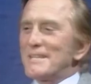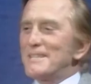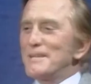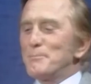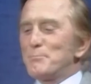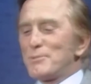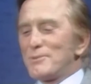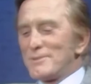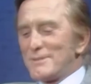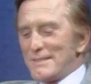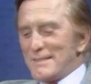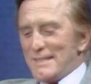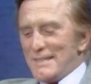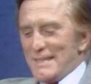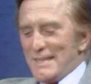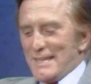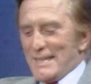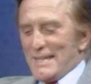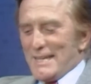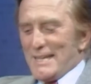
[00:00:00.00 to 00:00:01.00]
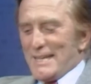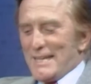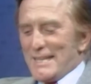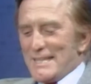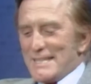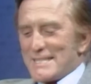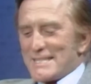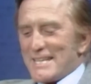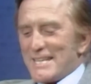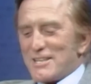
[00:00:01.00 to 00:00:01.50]
dimple. Yeah. And
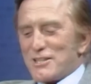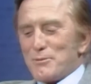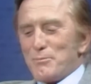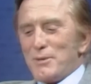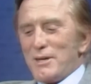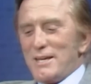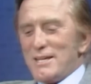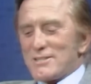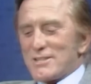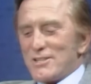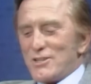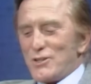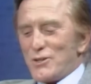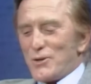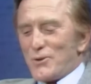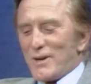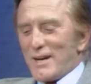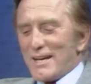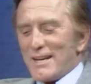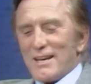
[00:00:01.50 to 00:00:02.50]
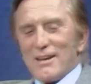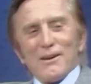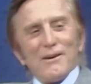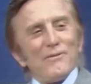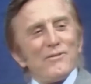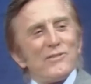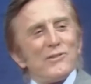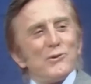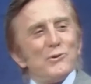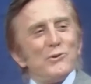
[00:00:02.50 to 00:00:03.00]
he said to me, he said, you know, I'd
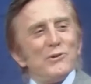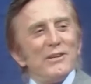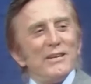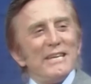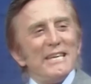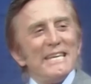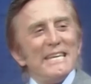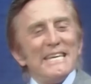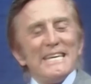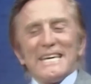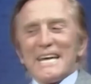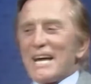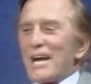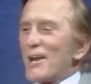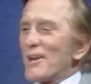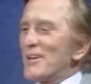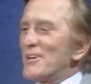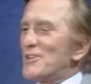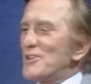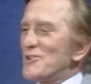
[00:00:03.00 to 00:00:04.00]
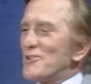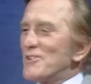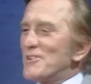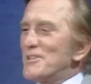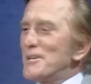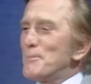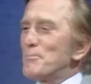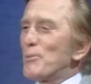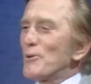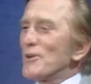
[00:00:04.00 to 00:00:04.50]
love to yell into your
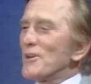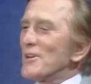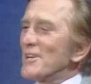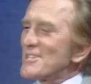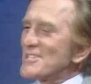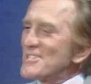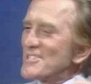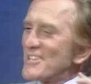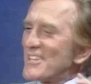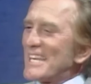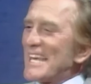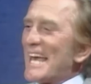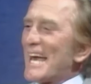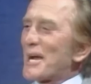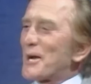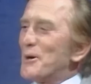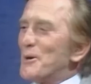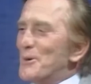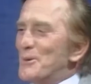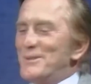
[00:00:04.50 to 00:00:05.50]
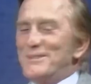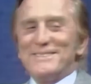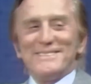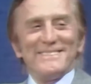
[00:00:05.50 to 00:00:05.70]
dimple and listen to the echo.